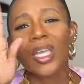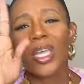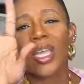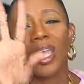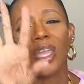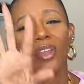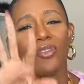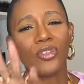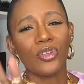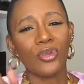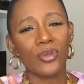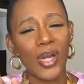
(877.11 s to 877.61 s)

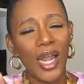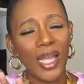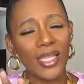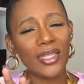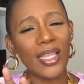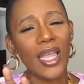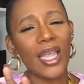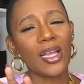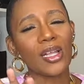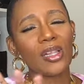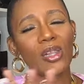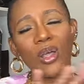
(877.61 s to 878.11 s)
If you're not
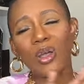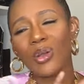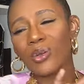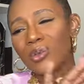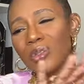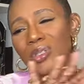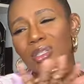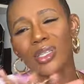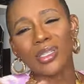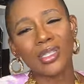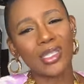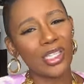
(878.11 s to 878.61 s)
that
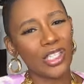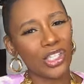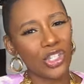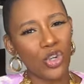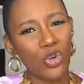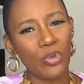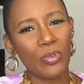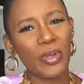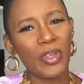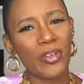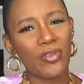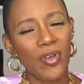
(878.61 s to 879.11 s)
close, then you'll
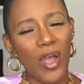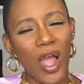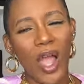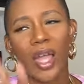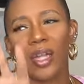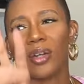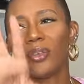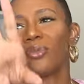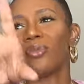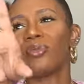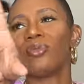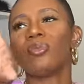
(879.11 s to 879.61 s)
be fine.